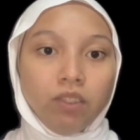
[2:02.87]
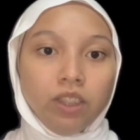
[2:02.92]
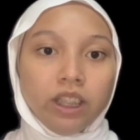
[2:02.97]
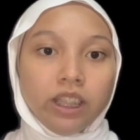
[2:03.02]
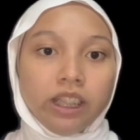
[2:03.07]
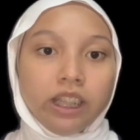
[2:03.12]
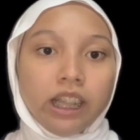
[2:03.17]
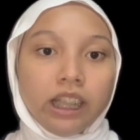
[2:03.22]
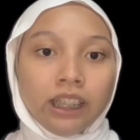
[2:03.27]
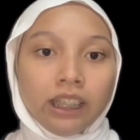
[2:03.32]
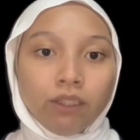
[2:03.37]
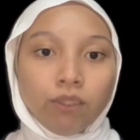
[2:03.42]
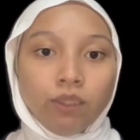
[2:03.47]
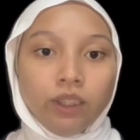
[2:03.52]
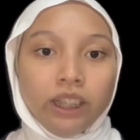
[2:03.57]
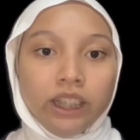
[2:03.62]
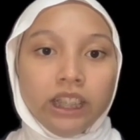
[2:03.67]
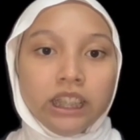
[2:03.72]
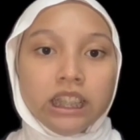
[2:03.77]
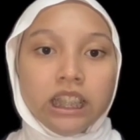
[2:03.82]
be
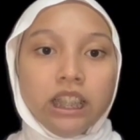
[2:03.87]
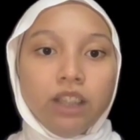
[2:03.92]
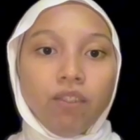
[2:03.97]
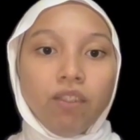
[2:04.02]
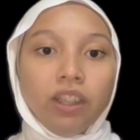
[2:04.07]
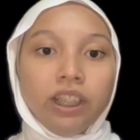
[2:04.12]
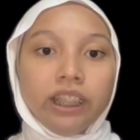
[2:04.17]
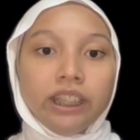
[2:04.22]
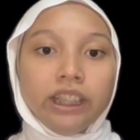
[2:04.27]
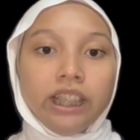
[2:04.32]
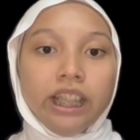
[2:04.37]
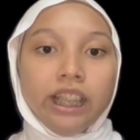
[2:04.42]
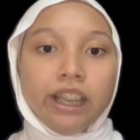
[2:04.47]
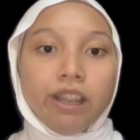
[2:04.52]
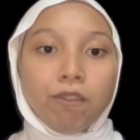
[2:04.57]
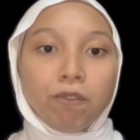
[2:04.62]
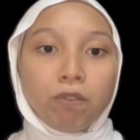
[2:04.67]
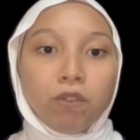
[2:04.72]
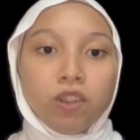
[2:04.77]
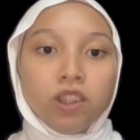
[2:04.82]
relatively significant in
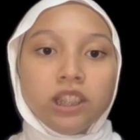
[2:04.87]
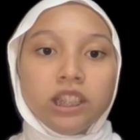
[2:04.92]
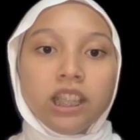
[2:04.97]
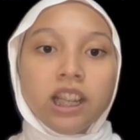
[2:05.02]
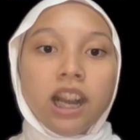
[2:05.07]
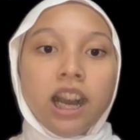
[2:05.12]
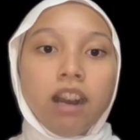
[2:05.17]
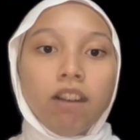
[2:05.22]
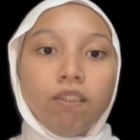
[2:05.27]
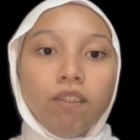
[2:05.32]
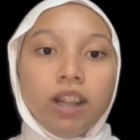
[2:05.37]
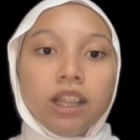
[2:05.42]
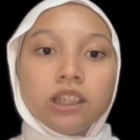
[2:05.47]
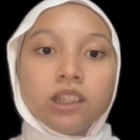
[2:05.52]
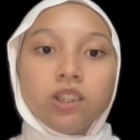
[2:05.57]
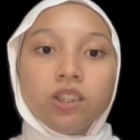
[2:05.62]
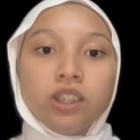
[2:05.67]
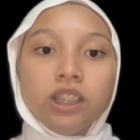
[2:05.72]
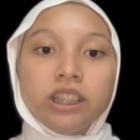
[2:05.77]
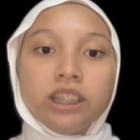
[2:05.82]
influencing how well
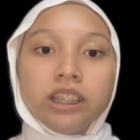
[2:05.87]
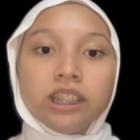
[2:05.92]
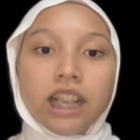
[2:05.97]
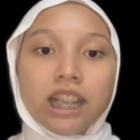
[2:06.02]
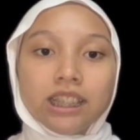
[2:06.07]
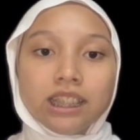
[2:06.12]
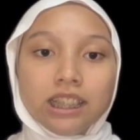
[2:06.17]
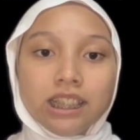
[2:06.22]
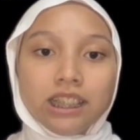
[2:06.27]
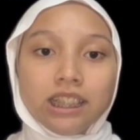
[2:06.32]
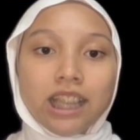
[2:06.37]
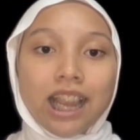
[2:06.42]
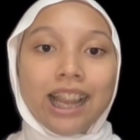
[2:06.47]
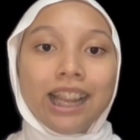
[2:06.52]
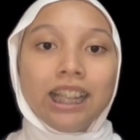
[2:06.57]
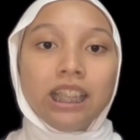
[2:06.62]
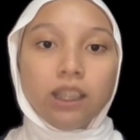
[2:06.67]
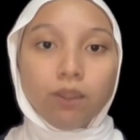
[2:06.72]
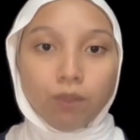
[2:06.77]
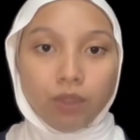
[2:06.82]
students succeed
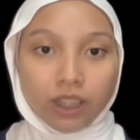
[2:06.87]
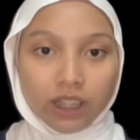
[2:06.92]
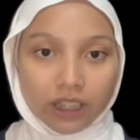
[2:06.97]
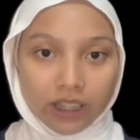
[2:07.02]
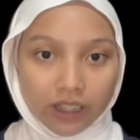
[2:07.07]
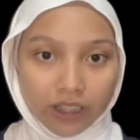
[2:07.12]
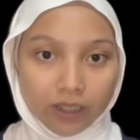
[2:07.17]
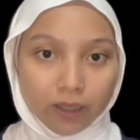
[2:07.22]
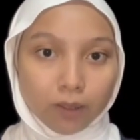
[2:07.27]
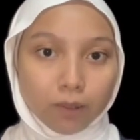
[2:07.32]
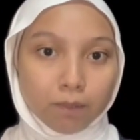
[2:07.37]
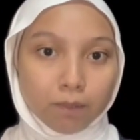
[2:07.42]
academically.